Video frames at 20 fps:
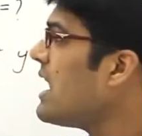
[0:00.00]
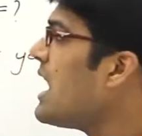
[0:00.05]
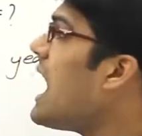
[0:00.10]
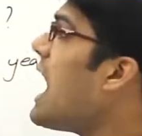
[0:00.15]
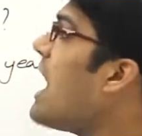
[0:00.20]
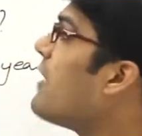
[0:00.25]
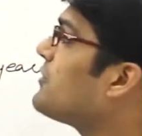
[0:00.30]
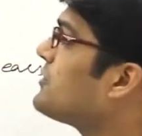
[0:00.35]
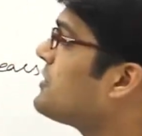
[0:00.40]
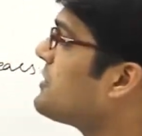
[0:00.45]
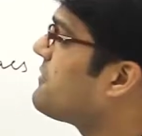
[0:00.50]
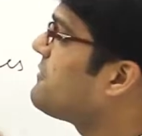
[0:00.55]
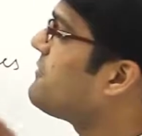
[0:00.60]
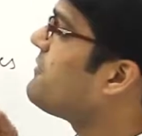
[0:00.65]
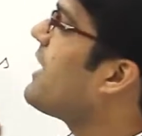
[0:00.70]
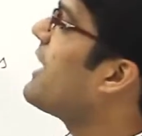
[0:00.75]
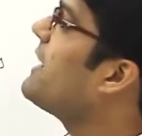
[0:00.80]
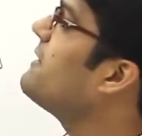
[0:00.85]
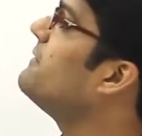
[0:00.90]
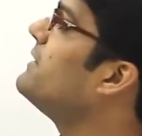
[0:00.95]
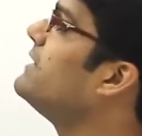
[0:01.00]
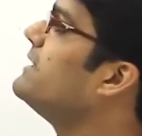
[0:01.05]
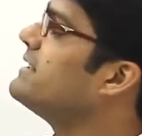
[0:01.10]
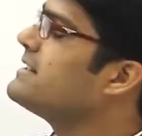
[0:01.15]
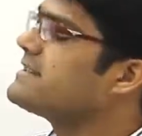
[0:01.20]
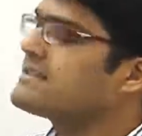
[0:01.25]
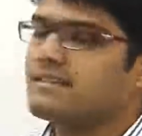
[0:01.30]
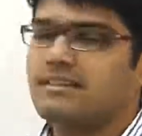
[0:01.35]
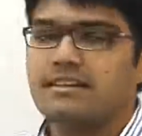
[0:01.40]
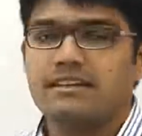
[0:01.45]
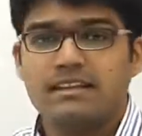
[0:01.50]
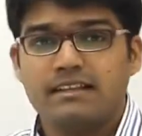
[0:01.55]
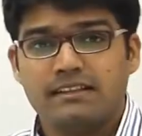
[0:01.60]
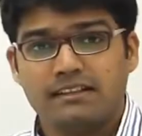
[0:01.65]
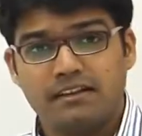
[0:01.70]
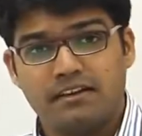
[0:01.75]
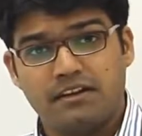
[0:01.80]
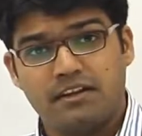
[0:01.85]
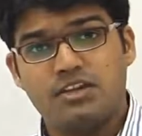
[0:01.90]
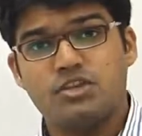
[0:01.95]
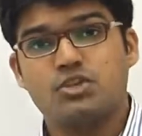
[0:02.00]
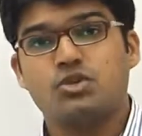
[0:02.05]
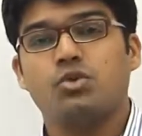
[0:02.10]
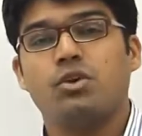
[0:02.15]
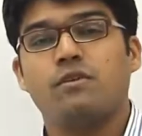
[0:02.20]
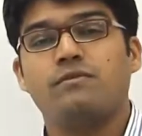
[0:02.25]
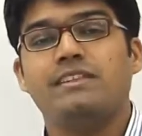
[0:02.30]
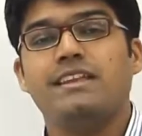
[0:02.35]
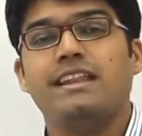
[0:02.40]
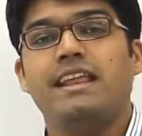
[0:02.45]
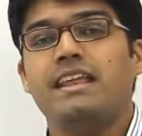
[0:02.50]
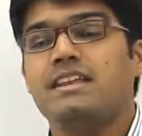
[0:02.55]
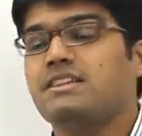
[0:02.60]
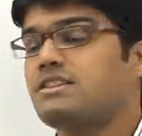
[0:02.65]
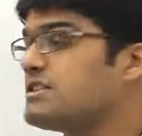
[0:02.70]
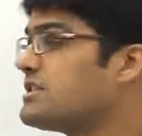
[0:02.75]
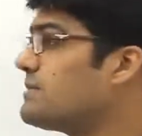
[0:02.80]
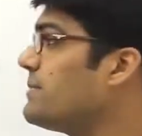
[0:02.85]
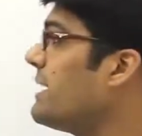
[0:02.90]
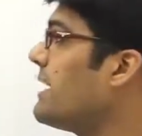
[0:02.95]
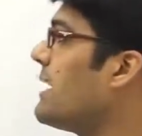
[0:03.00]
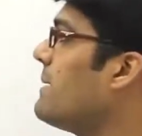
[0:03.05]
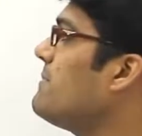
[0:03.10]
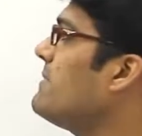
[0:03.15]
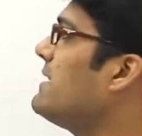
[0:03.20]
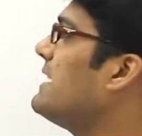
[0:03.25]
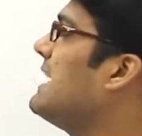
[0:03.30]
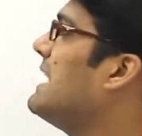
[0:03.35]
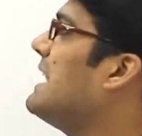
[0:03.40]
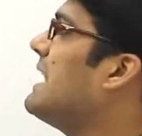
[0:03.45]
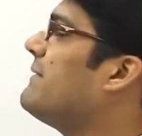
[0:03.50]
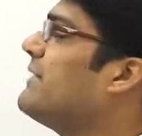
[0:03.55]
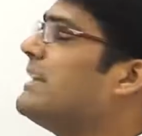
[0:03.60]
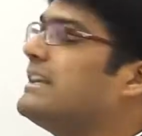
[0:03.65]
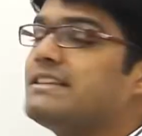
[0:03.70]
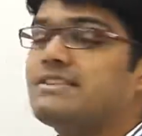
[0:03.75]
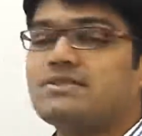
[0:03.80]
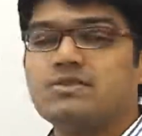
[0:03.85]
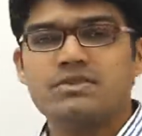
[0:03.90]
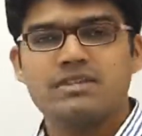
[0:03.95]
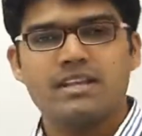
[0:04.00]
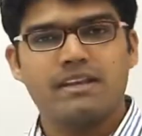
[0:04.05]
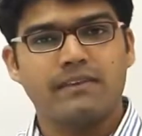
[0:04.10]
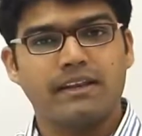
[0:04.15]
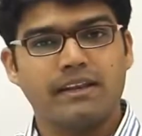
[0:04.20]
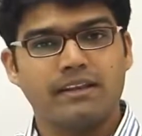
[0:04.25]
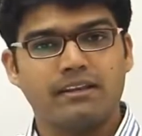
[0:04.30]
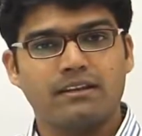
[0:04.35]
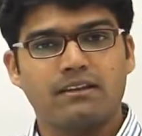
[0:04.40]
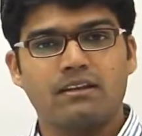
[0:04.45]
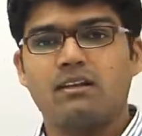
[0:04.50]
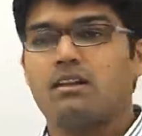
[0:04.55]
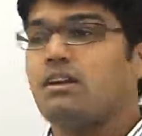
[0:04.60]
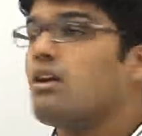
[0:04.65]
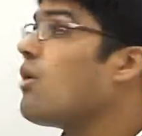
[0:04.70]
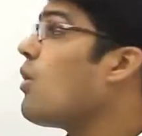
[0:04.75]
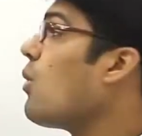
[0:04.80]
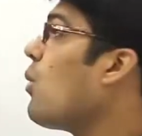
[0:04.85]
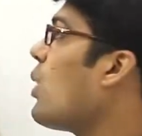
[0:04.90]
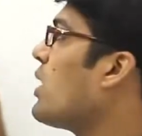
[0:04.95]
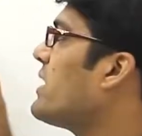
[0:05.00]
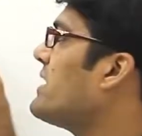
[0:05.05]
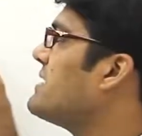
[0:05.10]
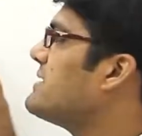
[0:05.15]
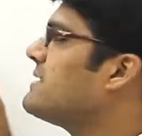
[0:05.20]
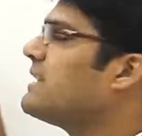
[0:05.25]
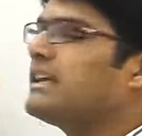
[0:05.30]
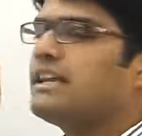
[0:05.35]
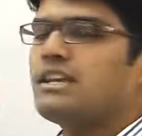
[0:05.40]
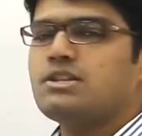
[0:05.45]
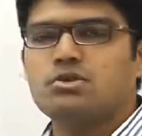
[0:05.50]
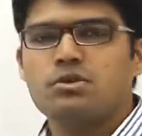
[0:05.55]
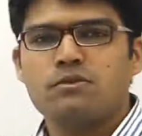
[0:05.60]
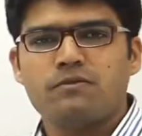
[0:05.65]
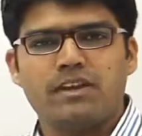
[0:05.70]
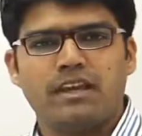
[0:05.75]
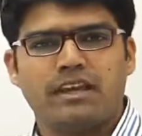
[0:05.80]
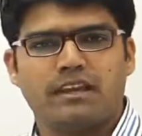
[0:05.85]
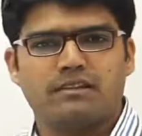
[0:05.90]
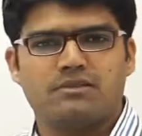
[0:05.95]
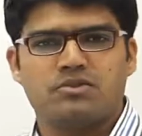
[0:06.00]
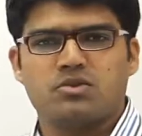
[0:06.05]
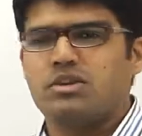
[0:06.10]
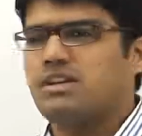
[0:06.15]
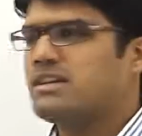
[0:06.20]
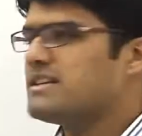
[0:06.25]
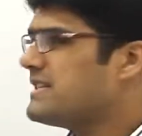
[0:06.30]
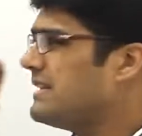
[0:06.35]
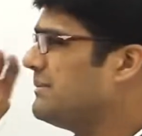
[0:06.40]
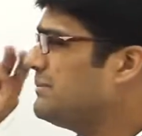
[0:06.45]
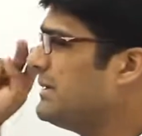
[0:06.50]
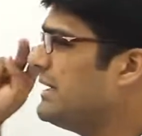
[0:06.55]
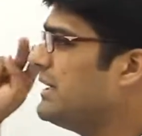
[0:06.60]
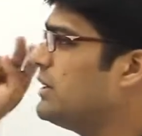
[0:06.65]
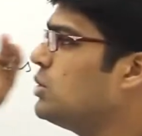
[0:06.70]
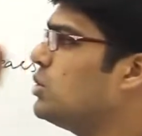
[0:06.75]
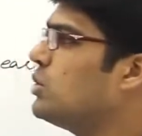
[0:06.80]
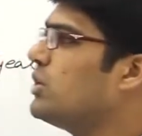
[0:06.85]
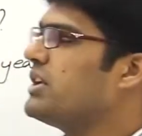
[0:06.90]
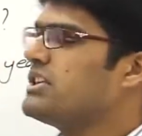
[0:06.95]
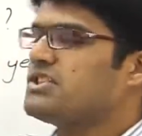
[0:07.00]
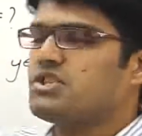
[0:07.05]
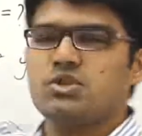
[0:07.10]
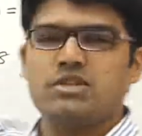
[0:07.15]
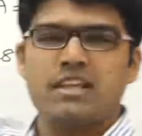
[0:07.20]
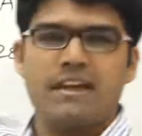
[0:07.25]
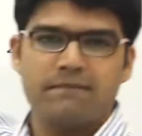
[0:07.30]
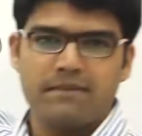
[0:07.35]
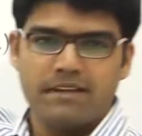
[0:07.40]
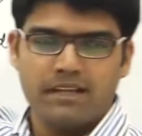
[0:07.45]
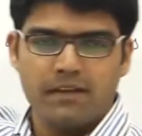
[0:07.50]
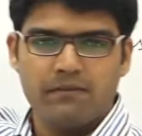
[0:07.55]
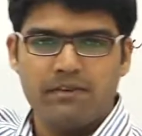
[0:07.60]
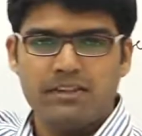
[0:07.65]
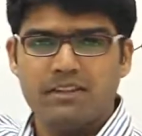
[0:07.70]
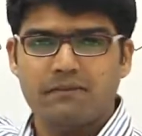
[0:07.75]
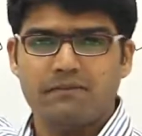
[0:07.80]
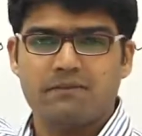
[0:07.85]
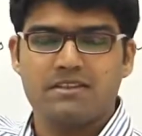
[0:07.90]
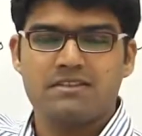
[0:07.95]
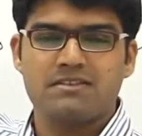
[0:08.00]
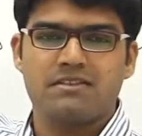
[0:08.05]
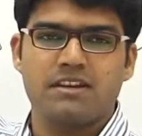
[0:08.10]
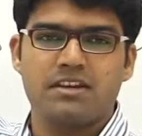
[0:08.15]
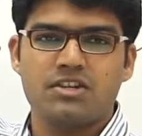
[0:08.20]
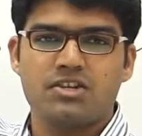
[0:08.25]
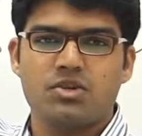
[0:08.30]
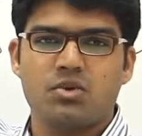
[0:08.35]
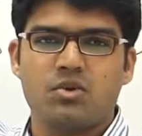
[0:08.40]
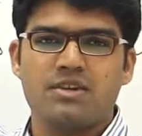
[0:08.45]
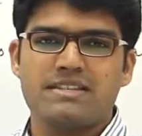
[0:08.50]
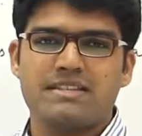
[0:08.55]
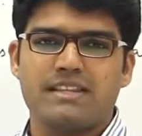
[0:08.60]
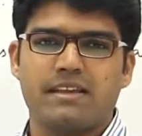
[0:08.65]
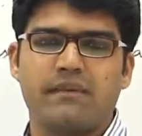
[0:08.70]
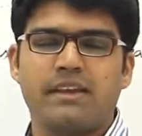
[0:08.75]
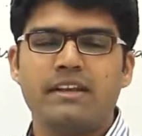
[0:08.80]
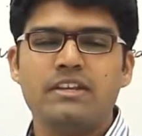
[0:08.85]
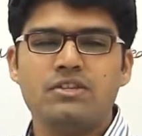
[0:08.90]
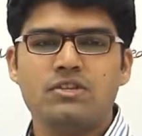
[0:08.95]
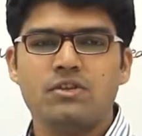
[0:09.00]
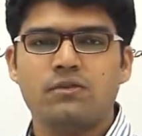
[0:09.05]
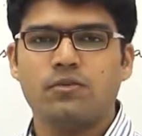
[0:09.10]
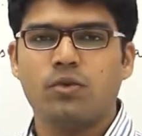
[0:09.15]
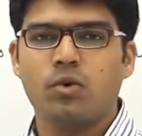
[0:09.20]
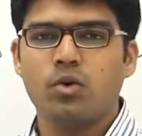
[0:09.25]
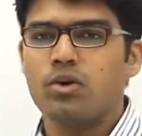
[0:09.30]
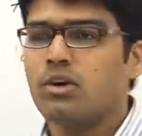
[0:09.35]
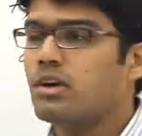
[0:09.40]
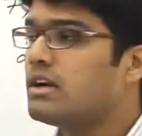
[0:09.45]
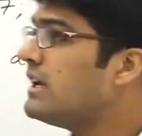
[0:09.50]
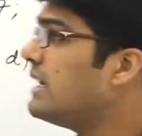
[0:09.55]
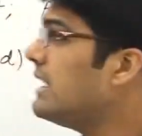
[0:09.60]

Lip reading: After 5 years, the ratio of their ages become 11:7. What is the age of A? So here simply two ratios have been given. The first ratio is 7:4.